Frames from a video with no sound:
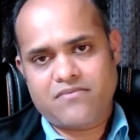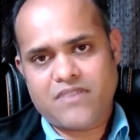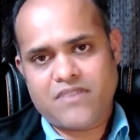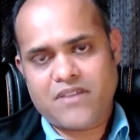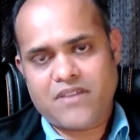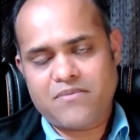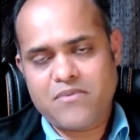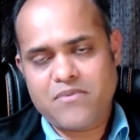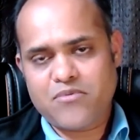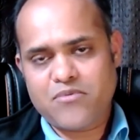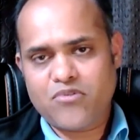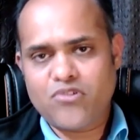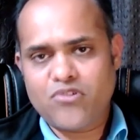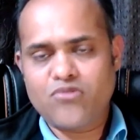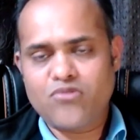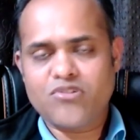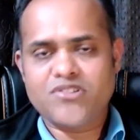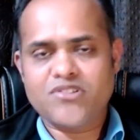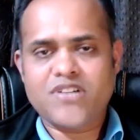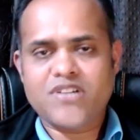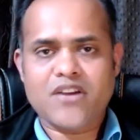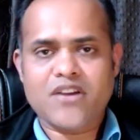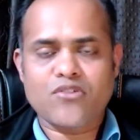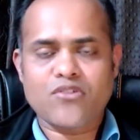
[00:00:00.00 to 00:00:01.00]
Where before you
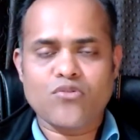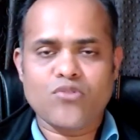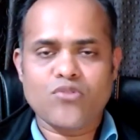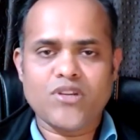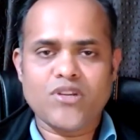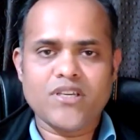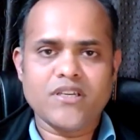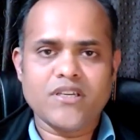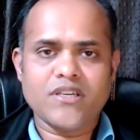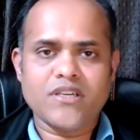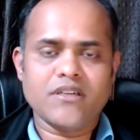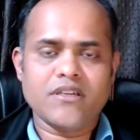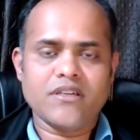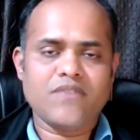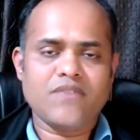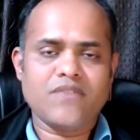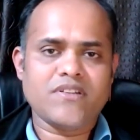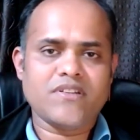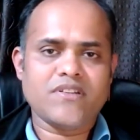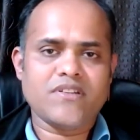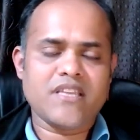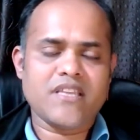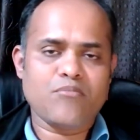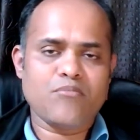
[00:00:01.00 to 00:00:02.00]
start coding, if
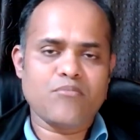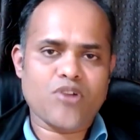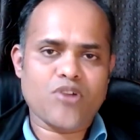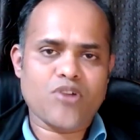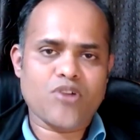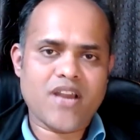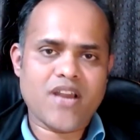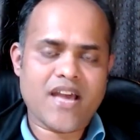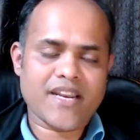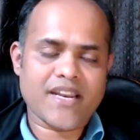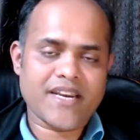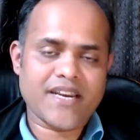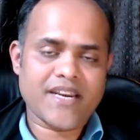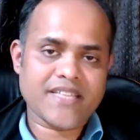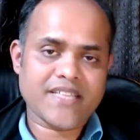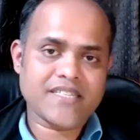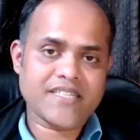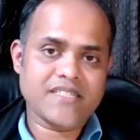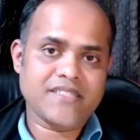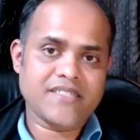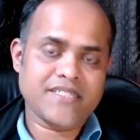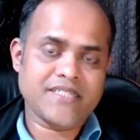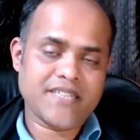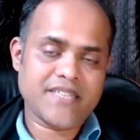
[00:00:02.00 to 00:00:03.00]
it is an important
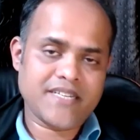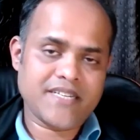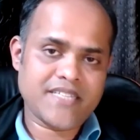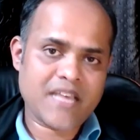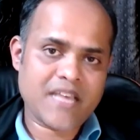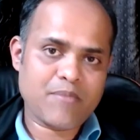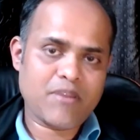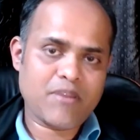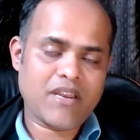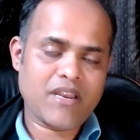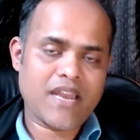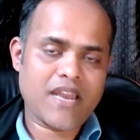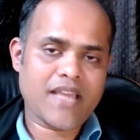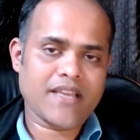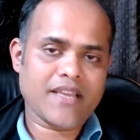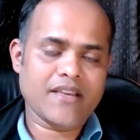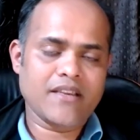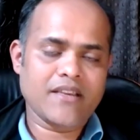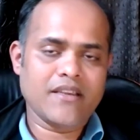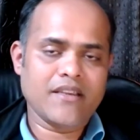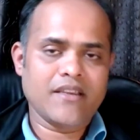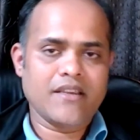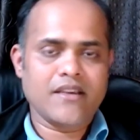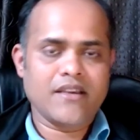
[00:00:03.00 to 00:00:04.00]
architecture change that is happening,
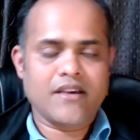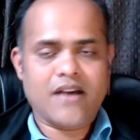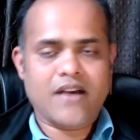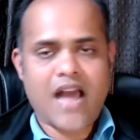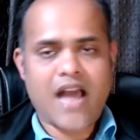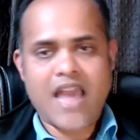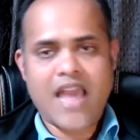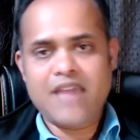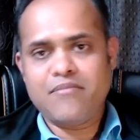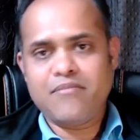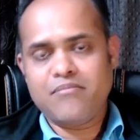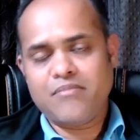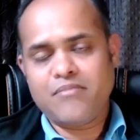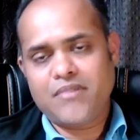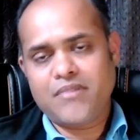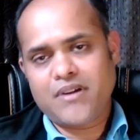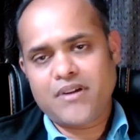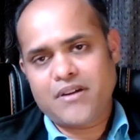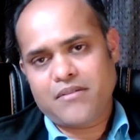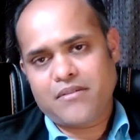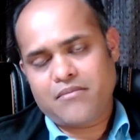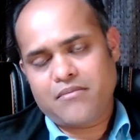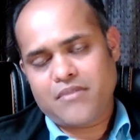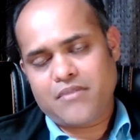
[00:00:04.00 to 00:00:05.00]
like I
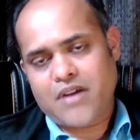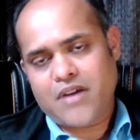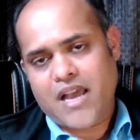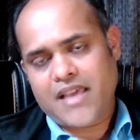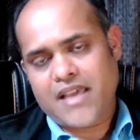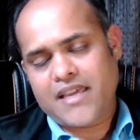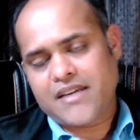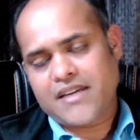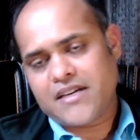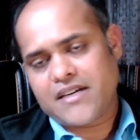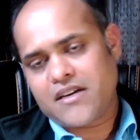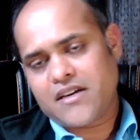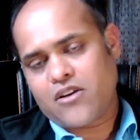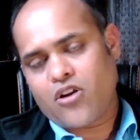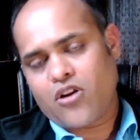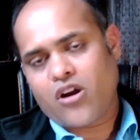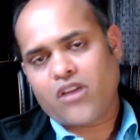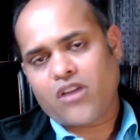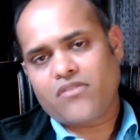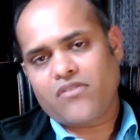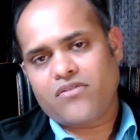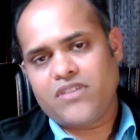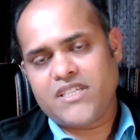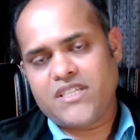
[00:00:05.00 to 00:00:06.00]
get a
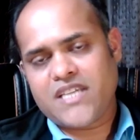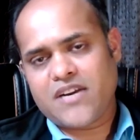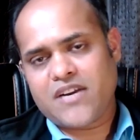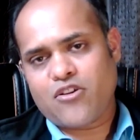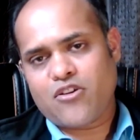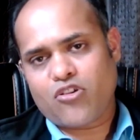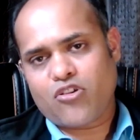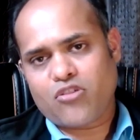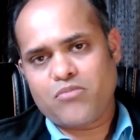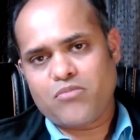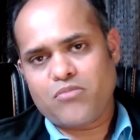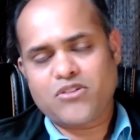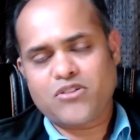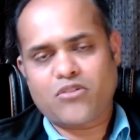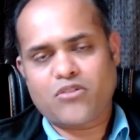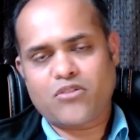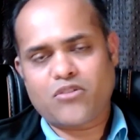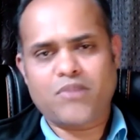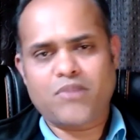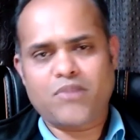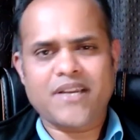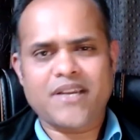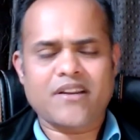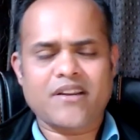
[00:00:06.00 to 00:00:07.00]
lot of design documents on
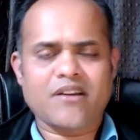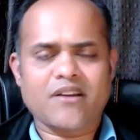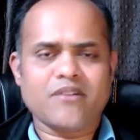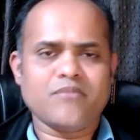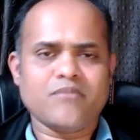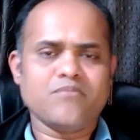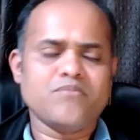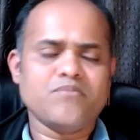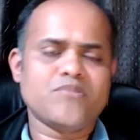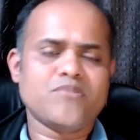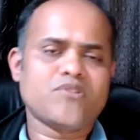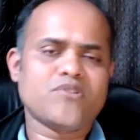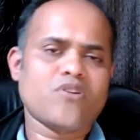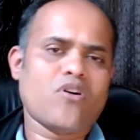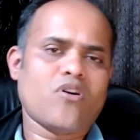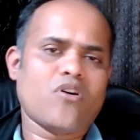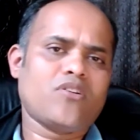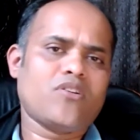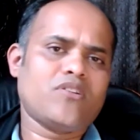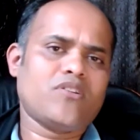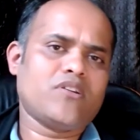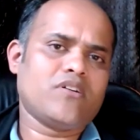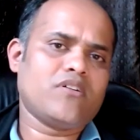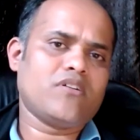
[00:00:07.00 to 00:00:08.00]
breadcrumbs,
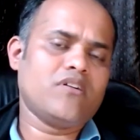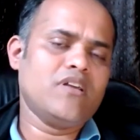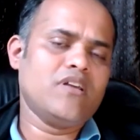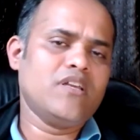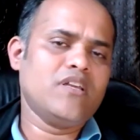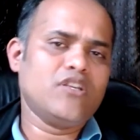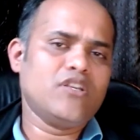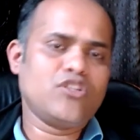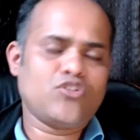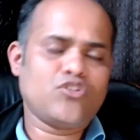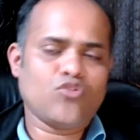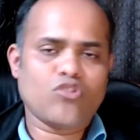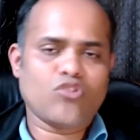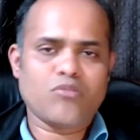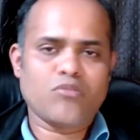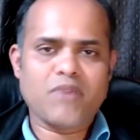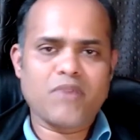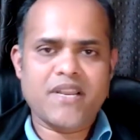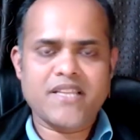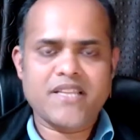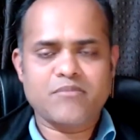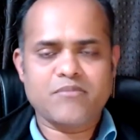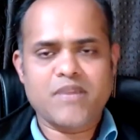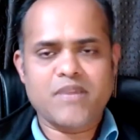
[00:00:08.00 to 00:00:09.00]
on store
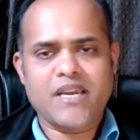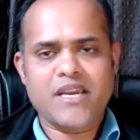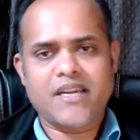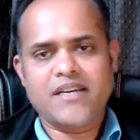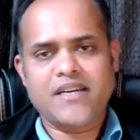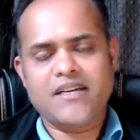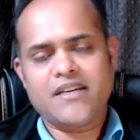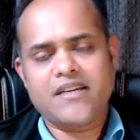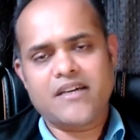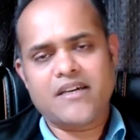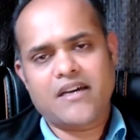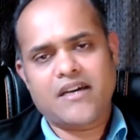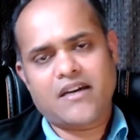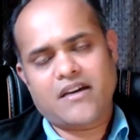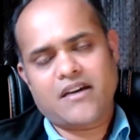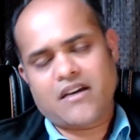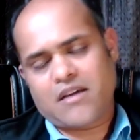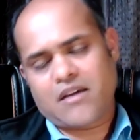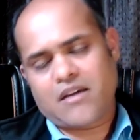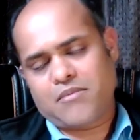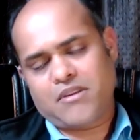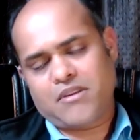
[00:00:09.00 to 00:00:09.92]
management, a